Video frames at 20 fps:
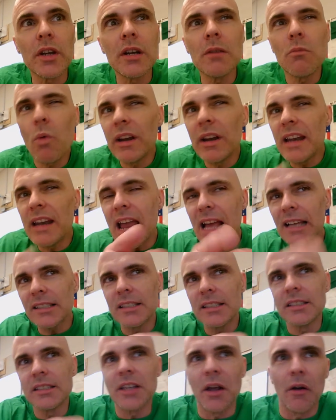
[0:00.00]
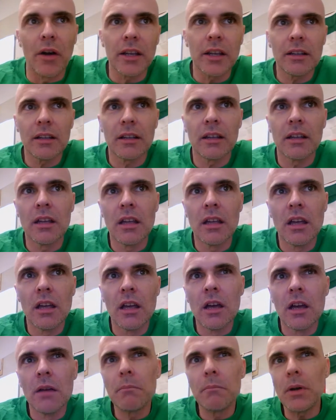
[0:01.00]
freedom when necessary,
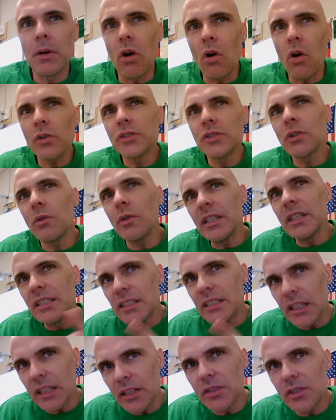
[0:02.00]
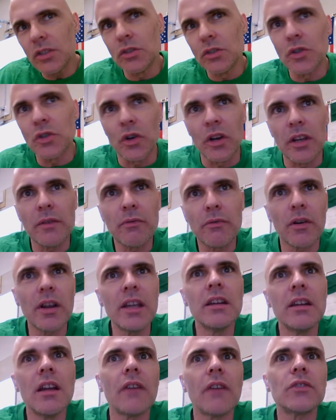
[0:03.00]
but also a citizenry
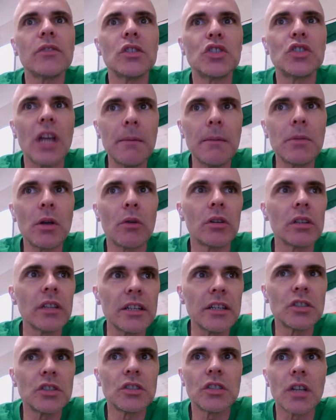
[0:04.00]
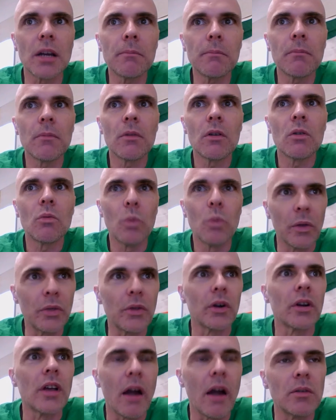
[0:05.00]
free enough to shape their relationship with
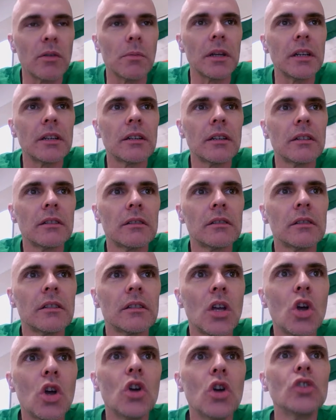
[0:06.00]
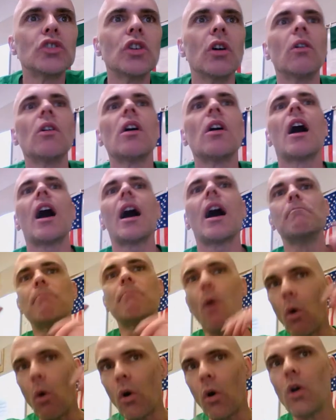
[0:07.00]
their government. So I
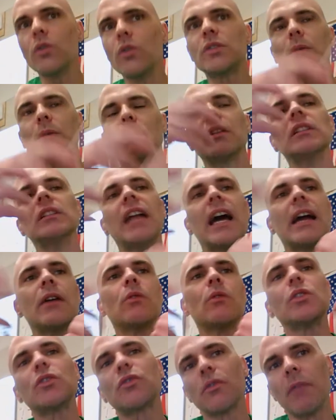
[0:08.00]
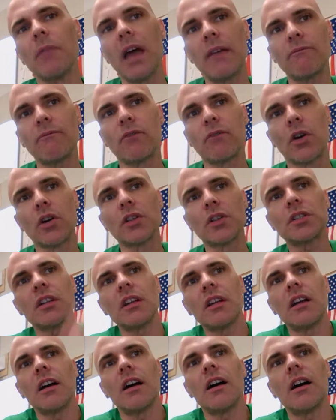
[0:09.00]
borrowed some of the language from that
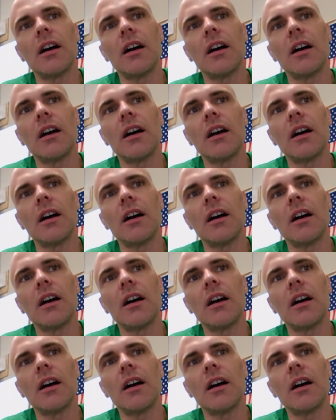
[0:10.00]
first